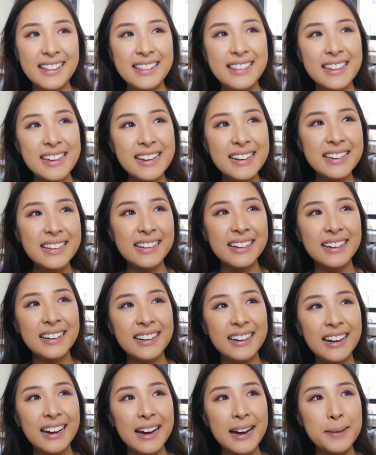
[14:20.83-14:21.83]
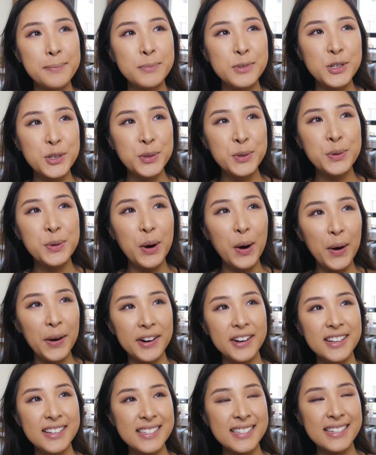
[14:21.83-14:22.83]
I think I'm too
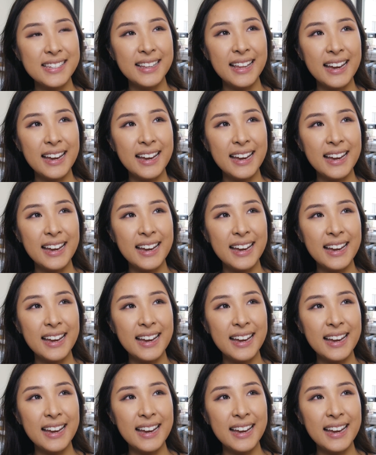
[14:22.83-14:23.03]
honest.